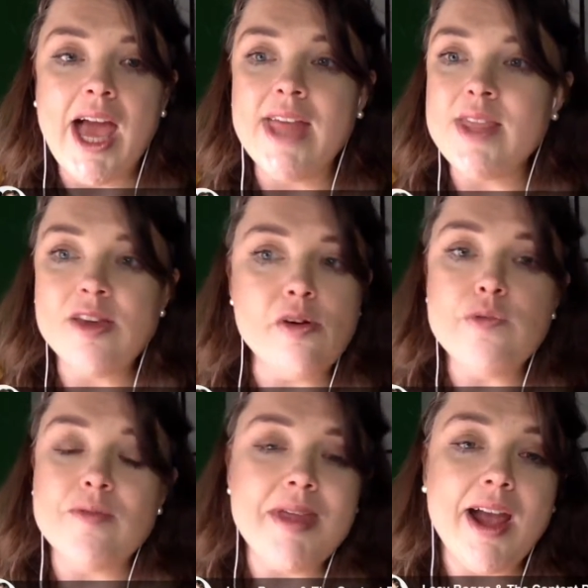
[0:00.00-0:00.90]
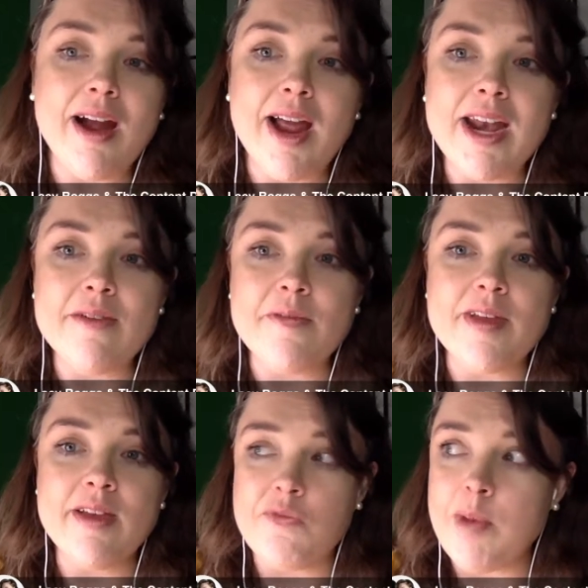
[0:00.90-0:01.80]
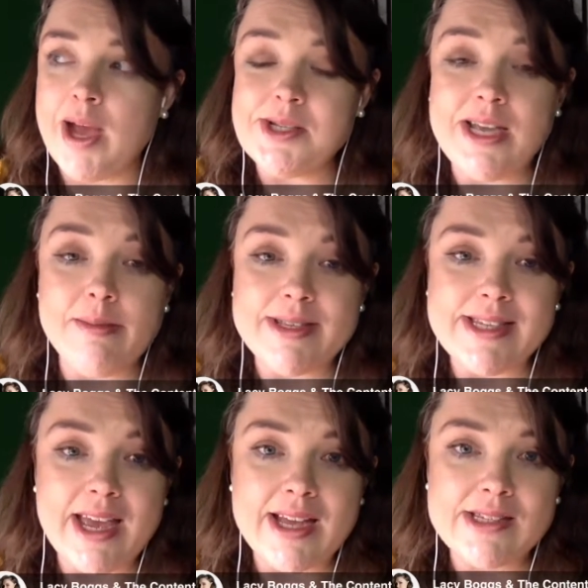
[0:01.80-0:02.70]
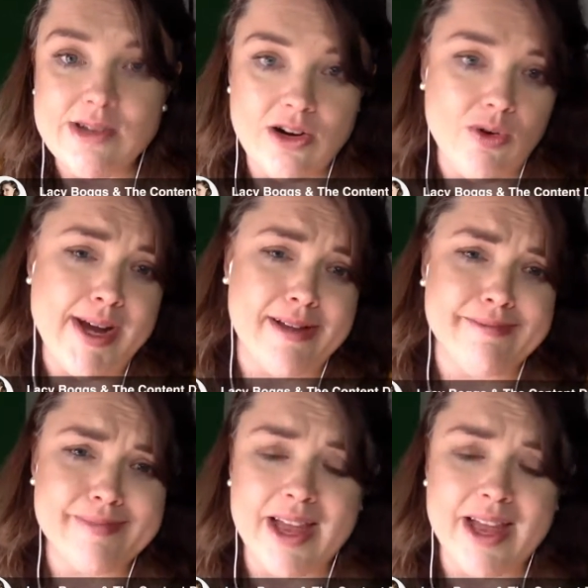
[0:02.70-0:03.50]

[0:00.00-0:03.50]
and then go from there. And if my team is the answer, great.